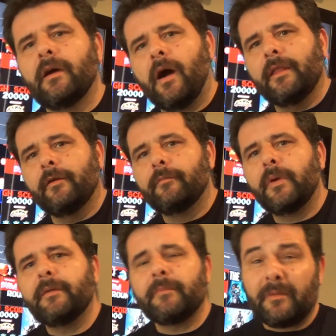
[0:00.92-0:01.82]
Hi there
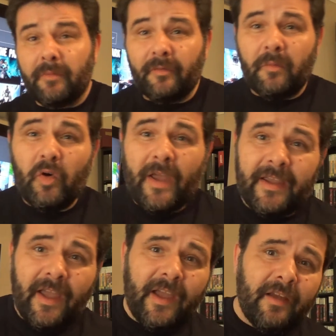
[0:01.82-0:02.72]
everybody, Man above the morgue
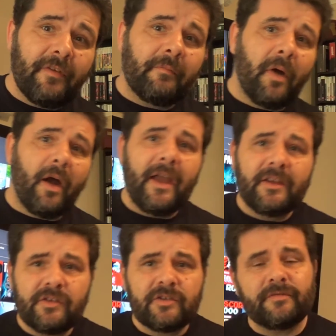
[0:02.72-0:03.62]
aka Vampire
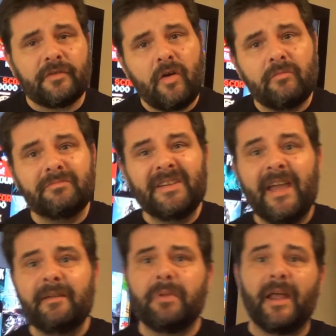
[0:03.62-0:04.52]
H from
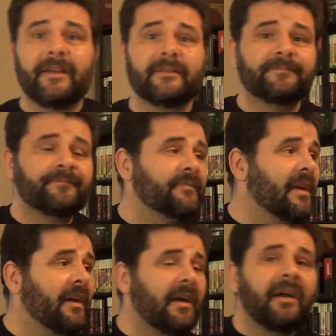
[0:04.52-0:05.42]
Gameplay.
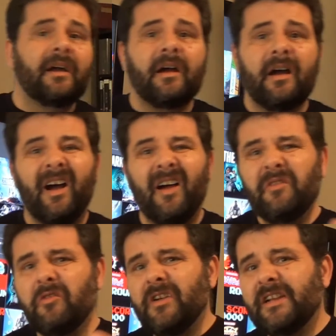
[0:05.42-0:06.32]
I've
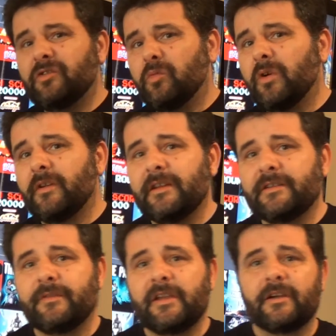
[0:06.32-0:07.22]
not really done one of these
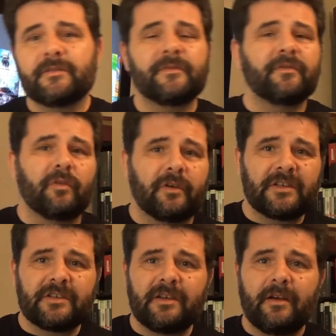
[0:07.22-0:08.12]
videos before
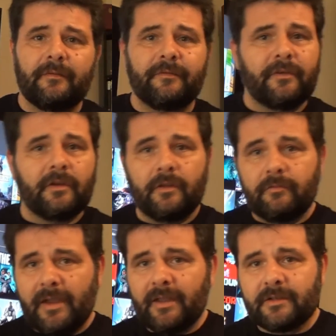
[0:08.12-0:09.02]
because uh, for the
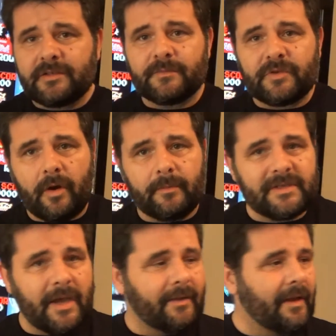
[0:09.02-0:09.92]
regular subscribers
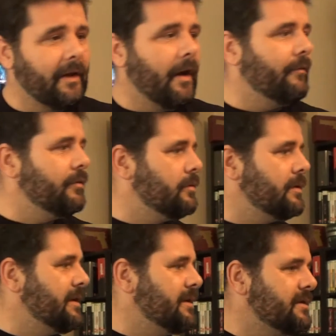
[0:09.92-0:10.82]
out there, I've
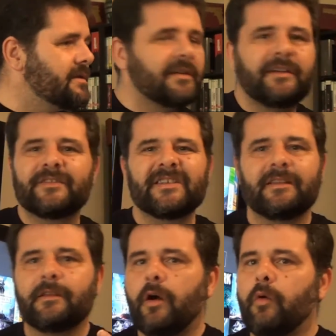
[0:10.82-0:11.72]
always, you've
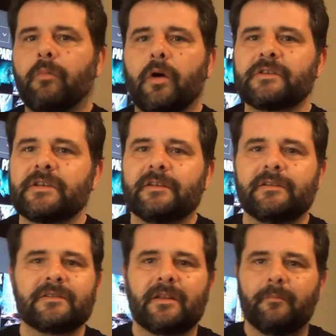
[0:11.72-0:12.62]
seen the
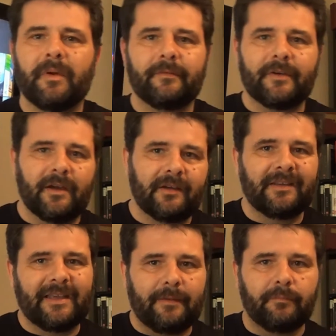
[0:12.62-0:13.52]
unboxings and a bit of a
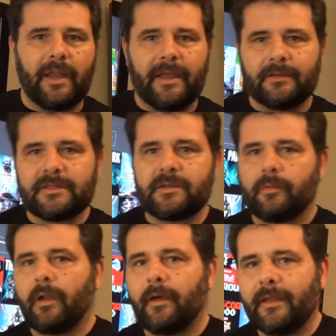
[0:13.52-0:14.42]
gameplay and
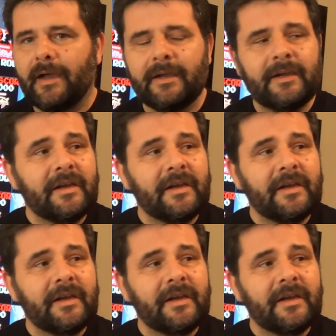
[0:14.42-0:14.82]
something like that.